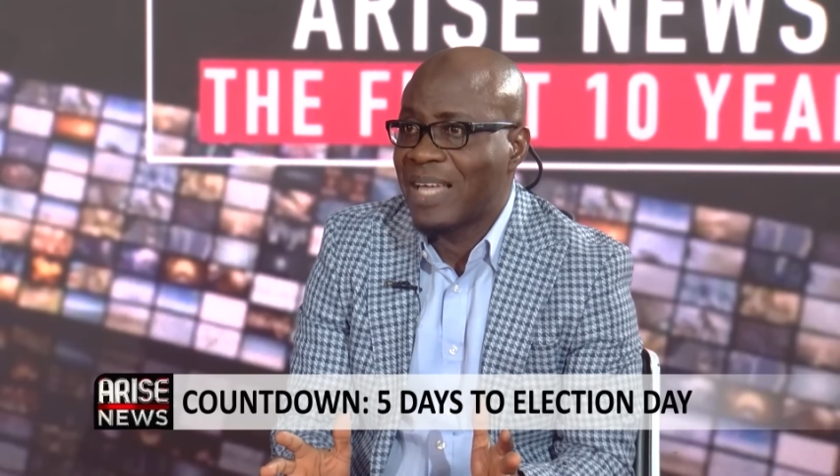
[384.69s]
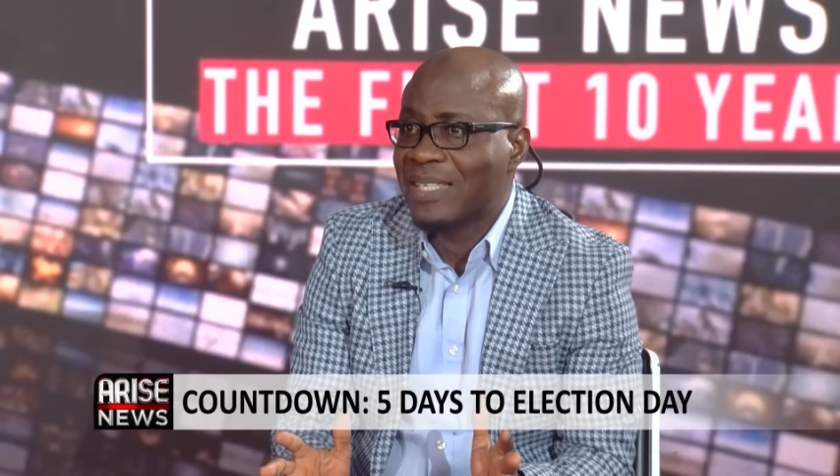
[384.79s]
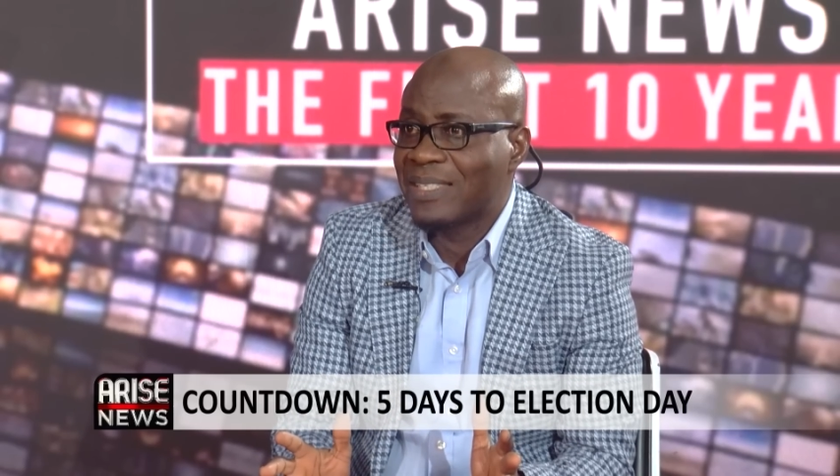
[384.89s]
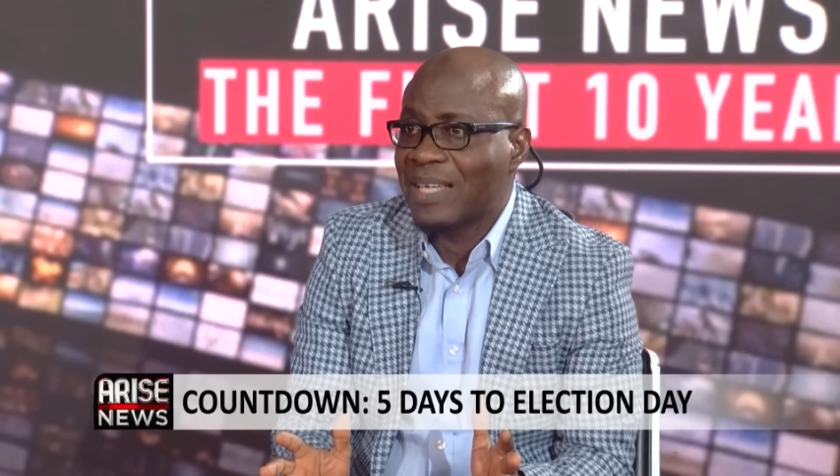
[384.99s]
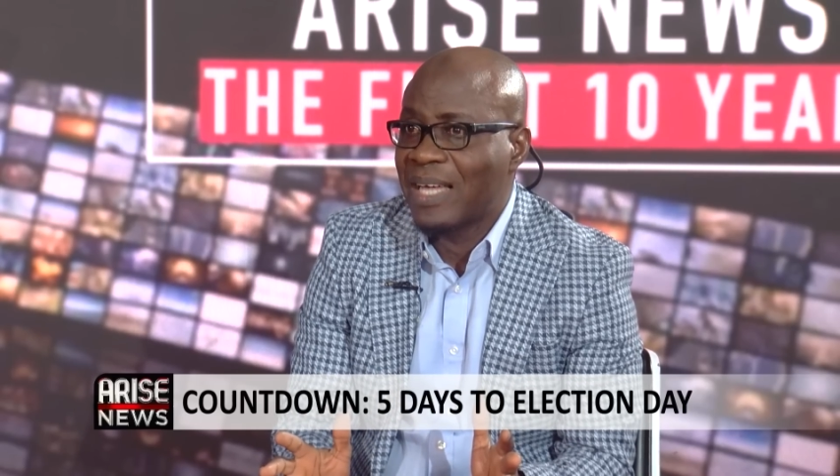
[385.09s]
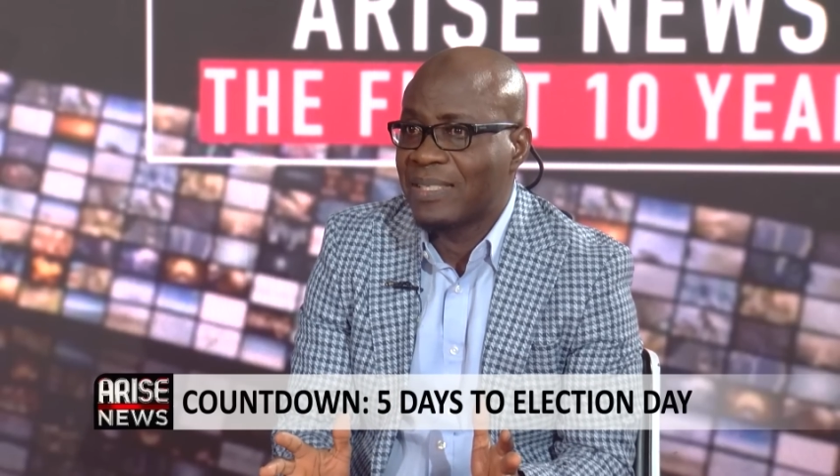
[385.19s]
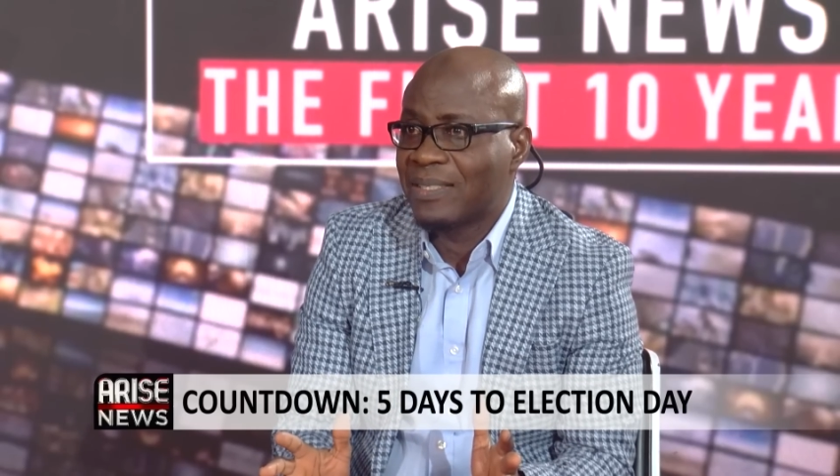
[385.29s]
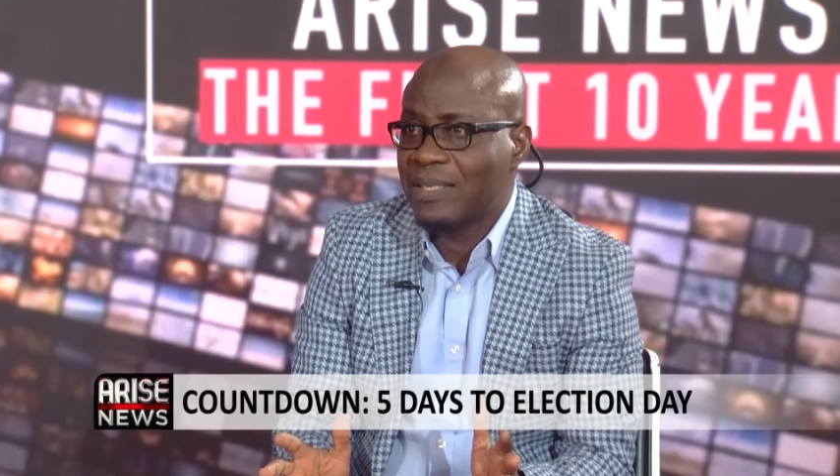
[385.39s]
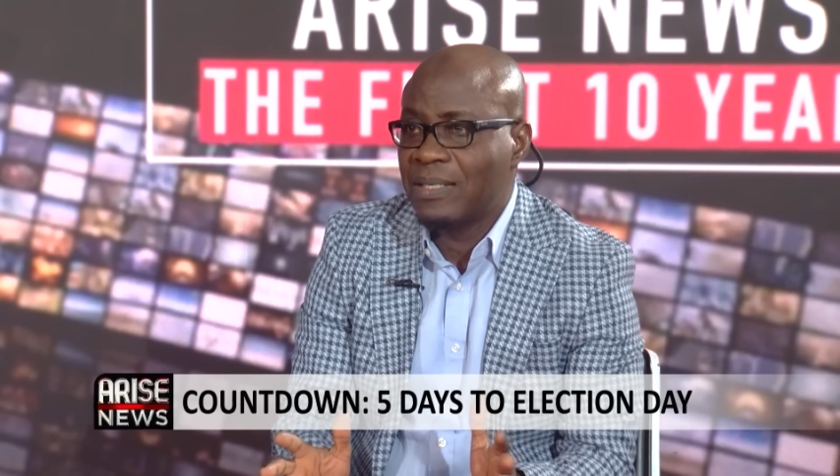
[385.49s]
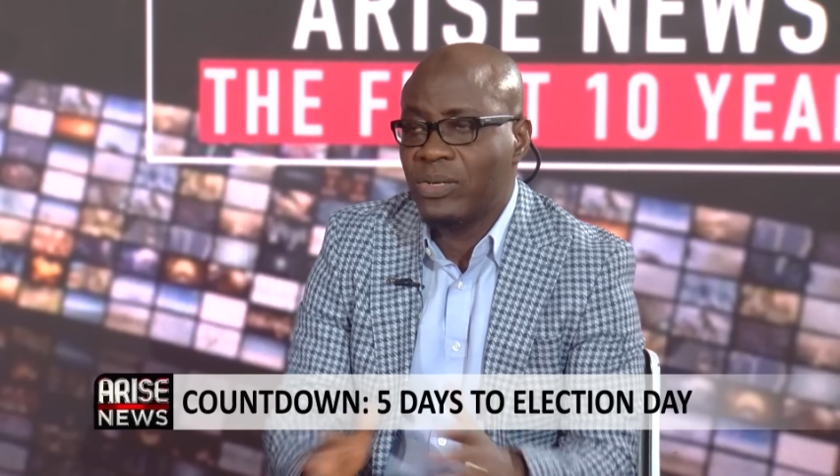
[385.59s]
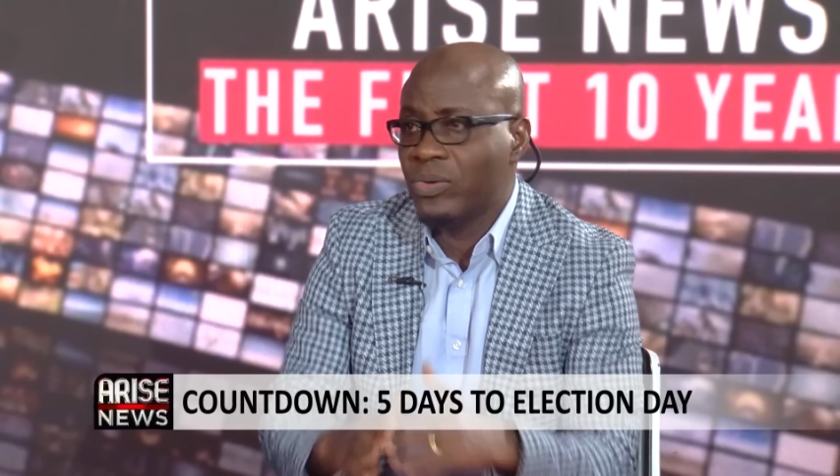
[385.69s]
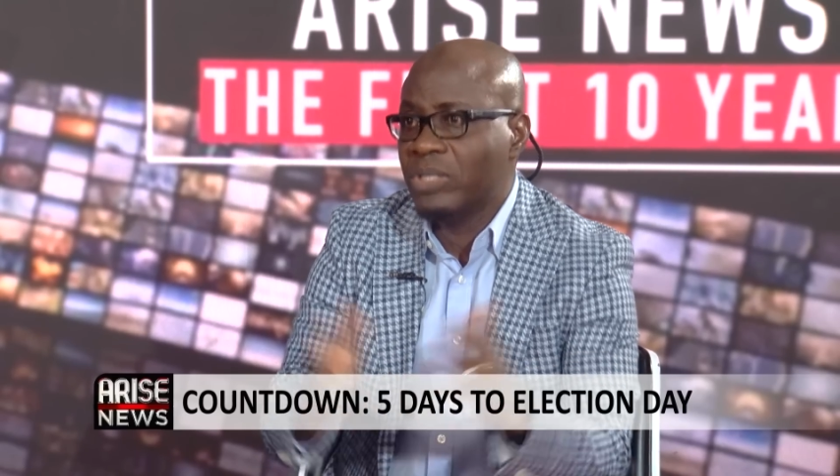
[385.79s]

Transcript: as, as you know,